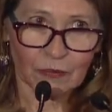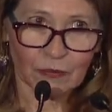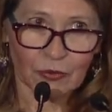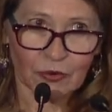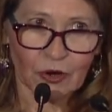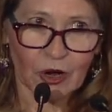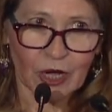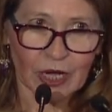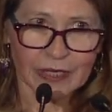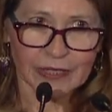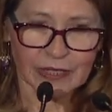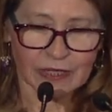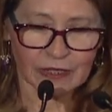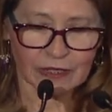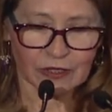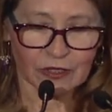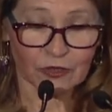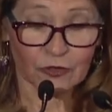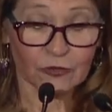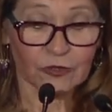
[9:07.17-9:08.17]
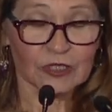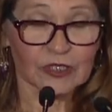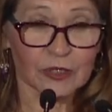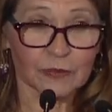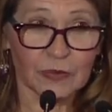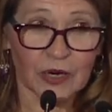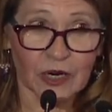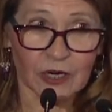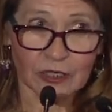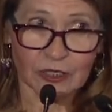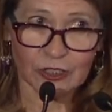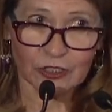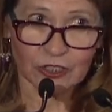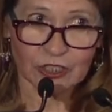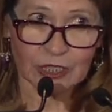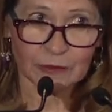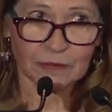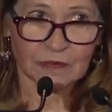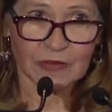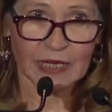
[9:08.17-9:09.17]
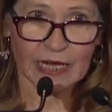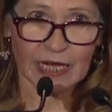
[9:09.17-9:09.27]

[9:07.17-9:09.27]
broad through its partnership